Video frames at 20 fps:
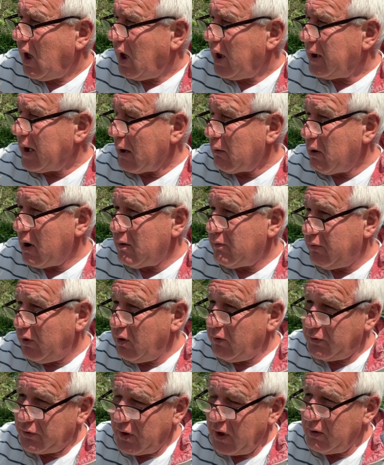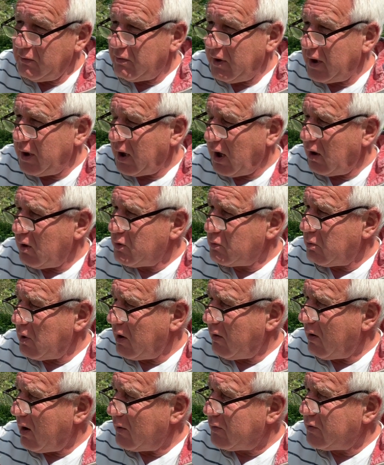Now, you've seen videos
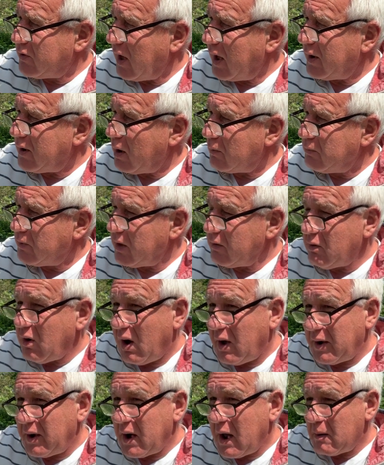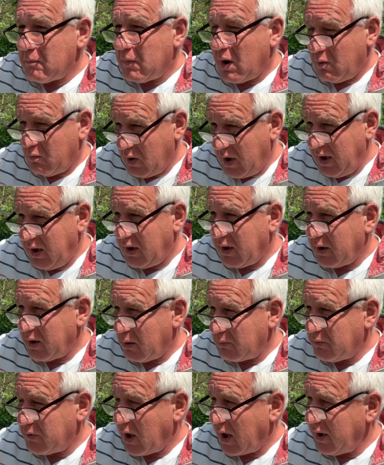where I've said I'm dividing up my week and
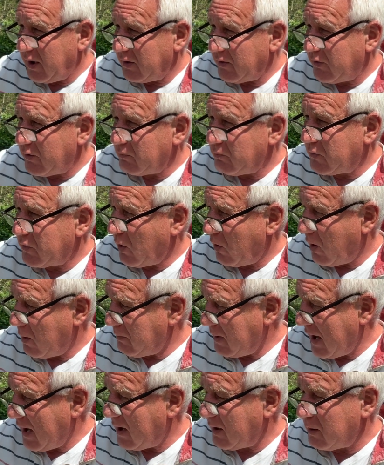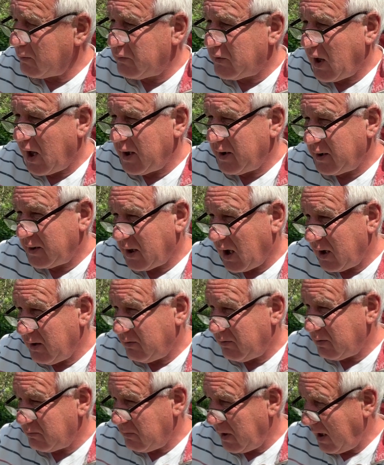I'm taking some time out and I'm taking a day
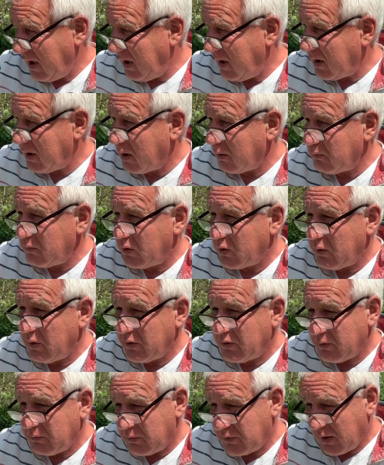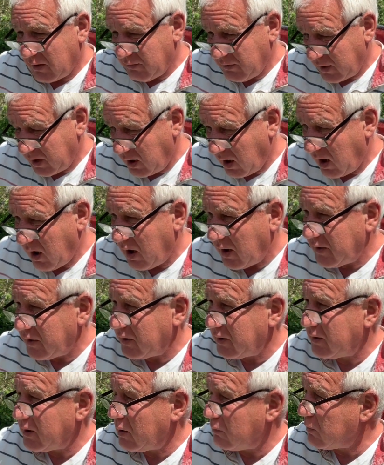for me and I'm doing some stuff in the
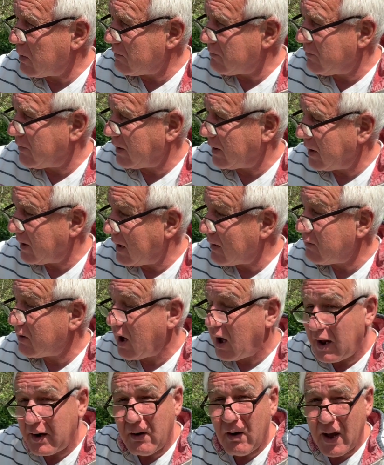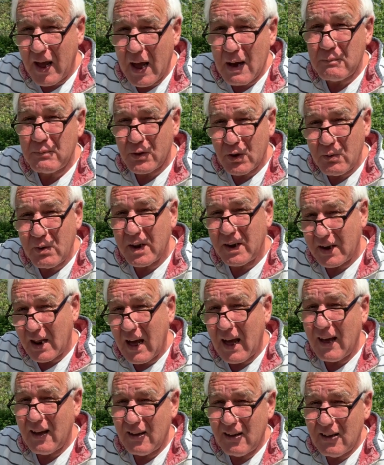garden and one thing and another, and I am doing that.